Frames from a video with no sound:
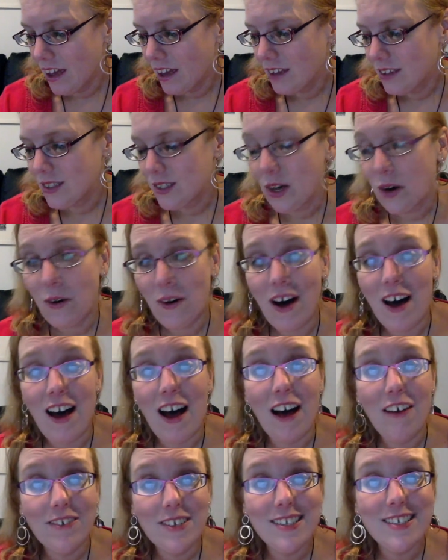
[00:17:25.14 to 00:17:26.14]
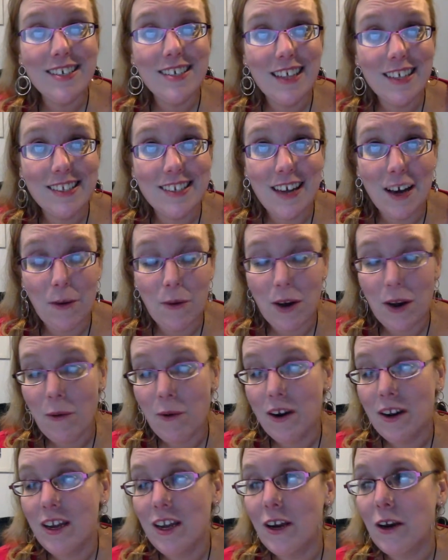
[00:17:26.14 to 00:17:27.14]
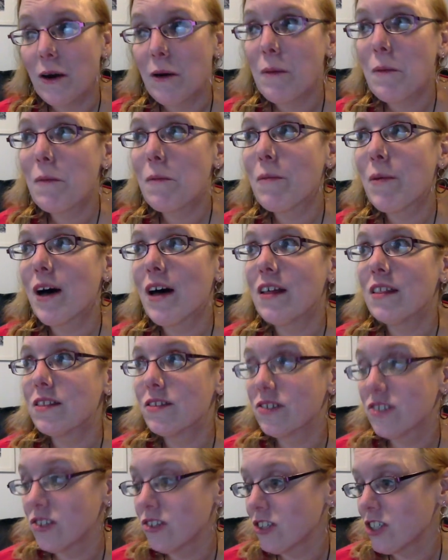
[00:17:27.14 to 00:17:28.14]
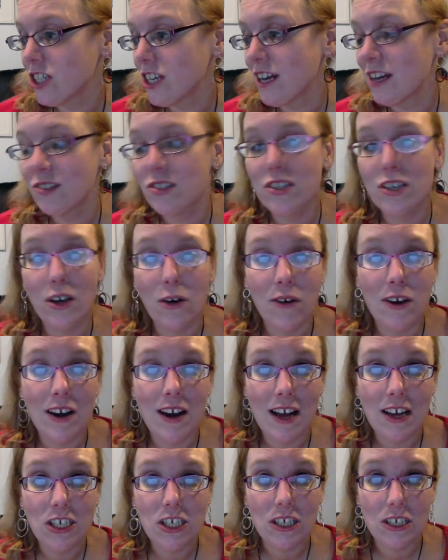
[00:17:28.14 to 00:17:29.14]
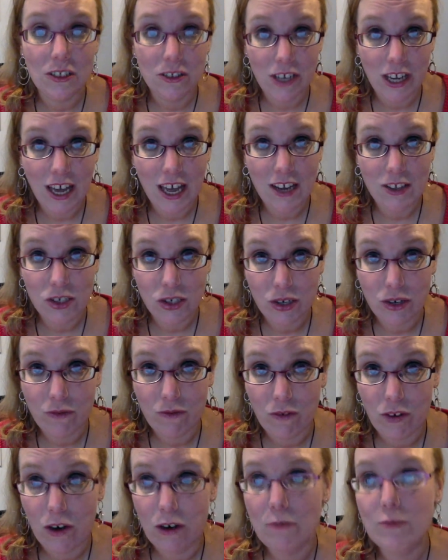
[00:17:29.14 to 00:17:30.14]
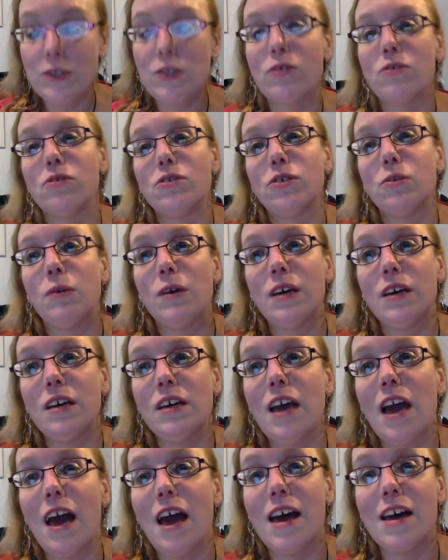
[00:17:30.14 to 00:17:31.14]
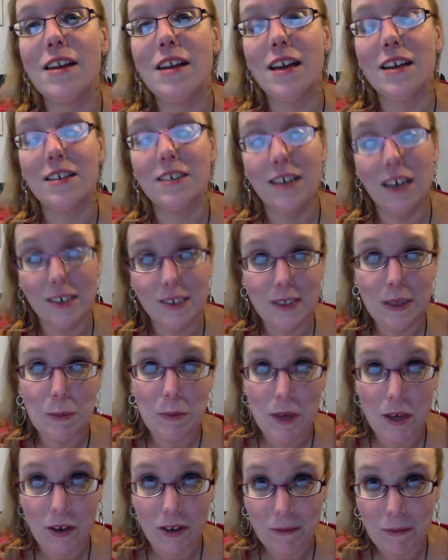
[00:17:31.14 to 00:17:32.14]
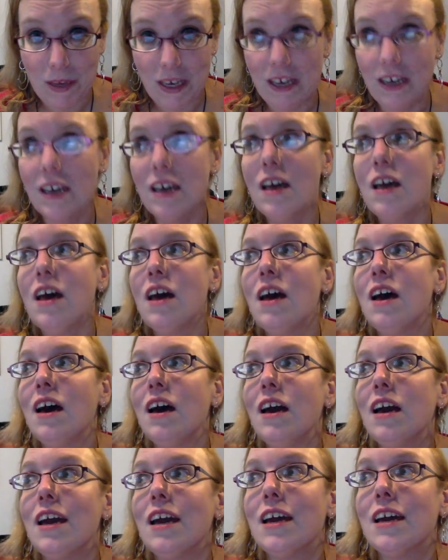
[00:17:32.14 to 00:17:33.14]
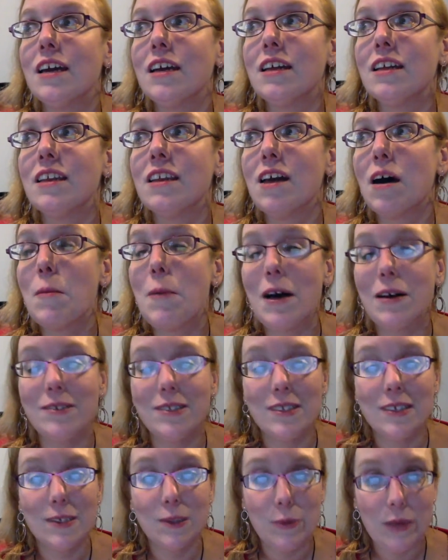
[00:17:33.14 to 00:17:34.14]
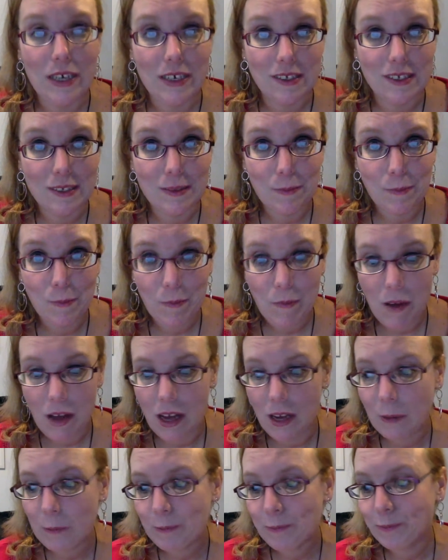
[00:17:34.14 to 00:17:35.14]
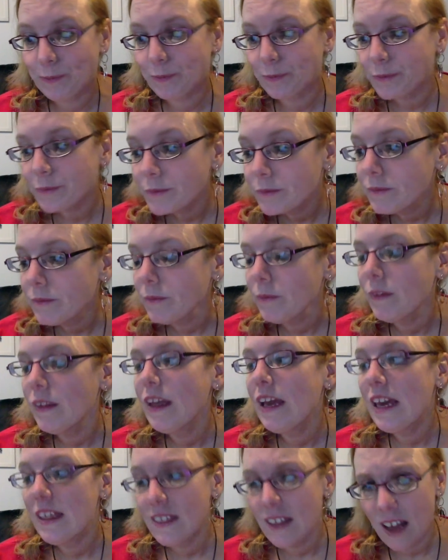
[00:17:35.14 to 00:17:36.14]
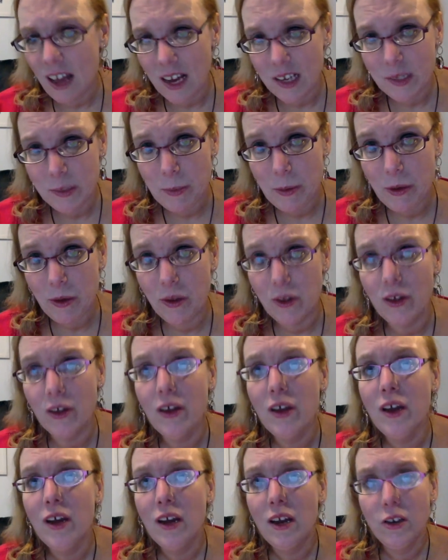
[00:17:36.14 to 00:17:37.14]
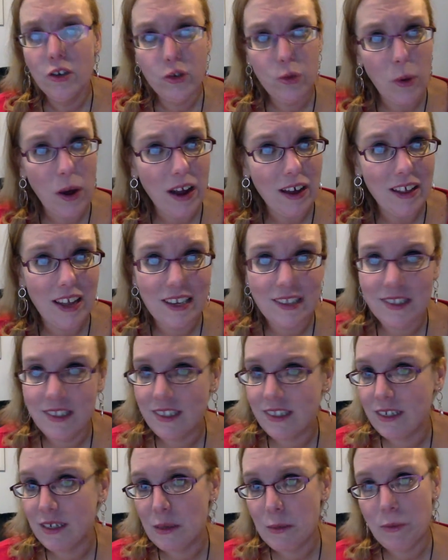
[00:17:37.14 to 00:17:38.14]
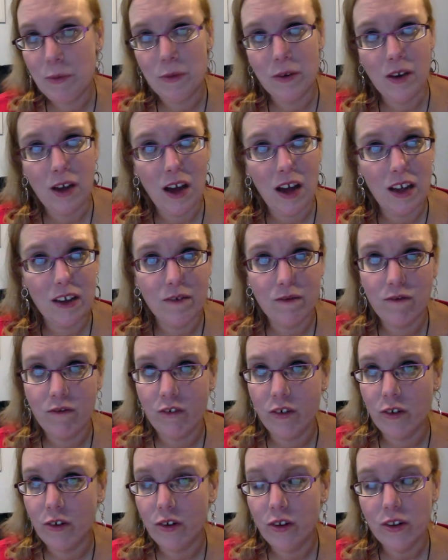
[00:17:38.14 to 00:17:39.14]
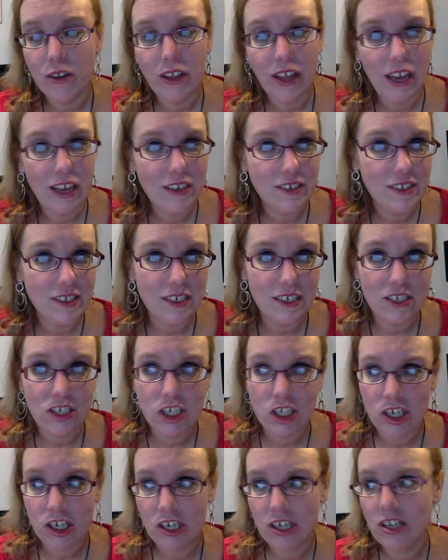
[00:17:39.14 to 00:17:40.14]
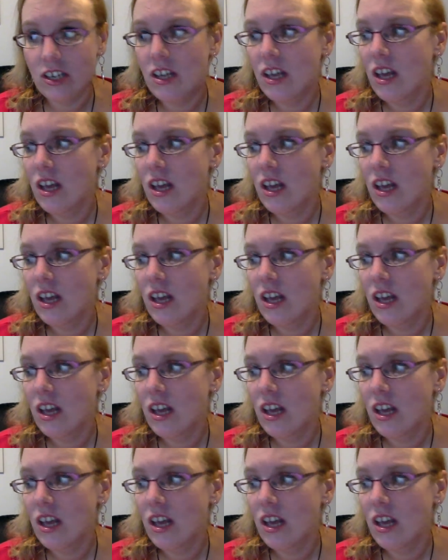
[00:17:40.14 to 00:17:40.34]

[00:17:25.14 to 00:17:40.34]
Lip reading: So obviously that's not what I want to hear, but the surgeon has to go in and actually look at it to confirm. So they're doing an endoscopy on me in about 6 weeks, in the hospital, twilight sleep, not full anesthesia,